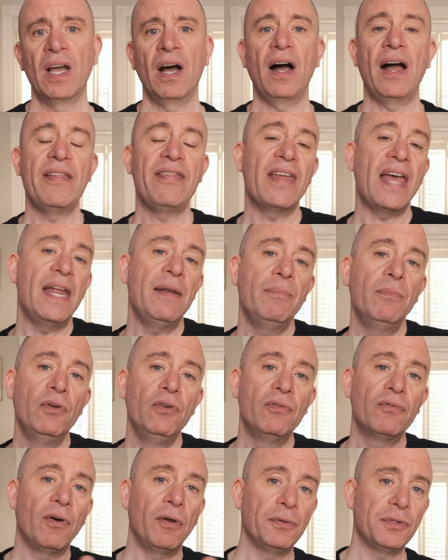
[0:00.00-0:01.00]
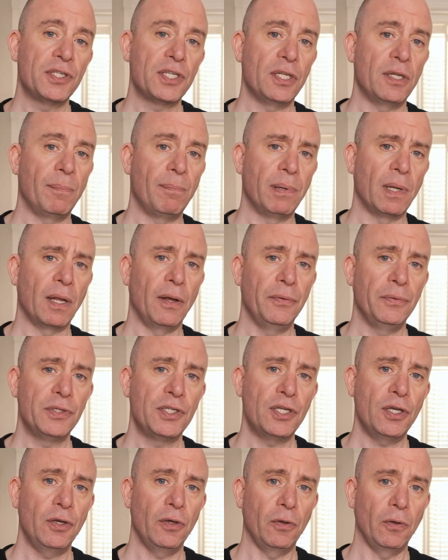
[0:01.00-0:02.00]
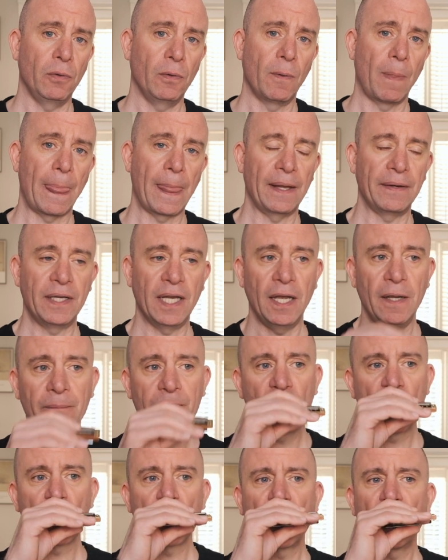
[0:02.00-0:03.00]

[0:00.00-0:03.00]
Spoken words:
I then move on to the blow two, okay?